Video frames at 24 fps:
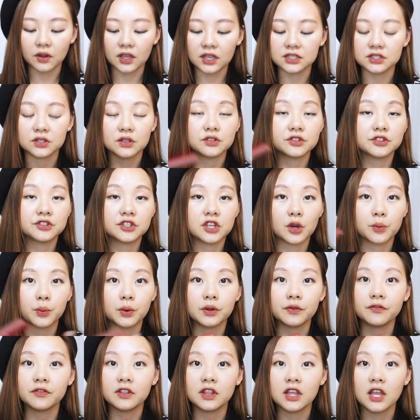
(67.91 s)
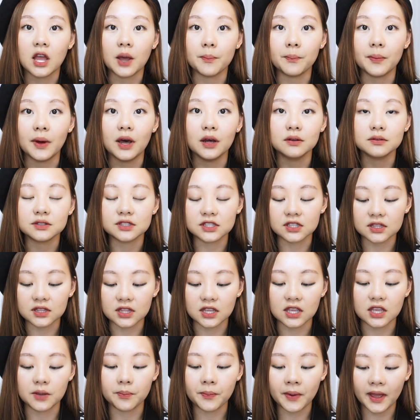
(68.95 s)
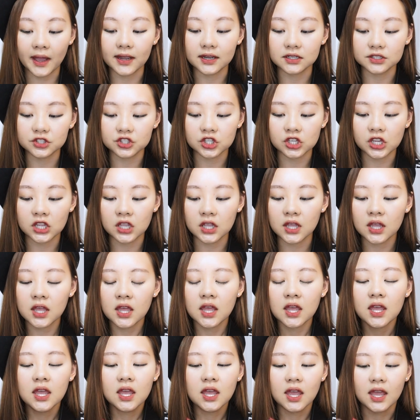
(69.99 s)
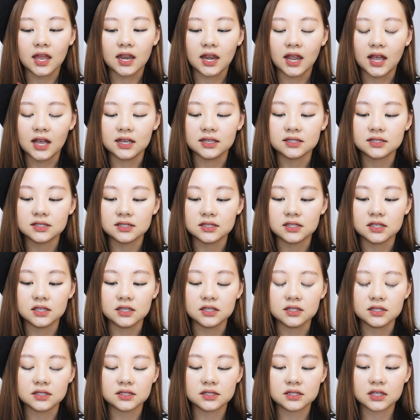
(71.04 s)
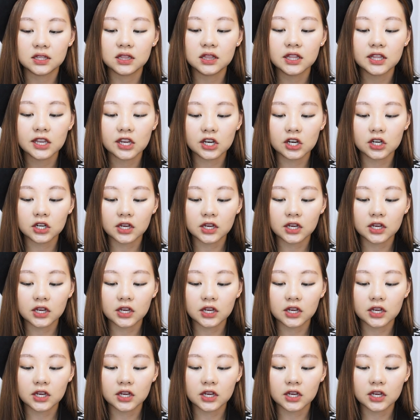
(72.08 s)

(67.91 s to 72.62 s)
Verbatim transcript: Okay, so I'll just talk briefly about the packaging. It has this clear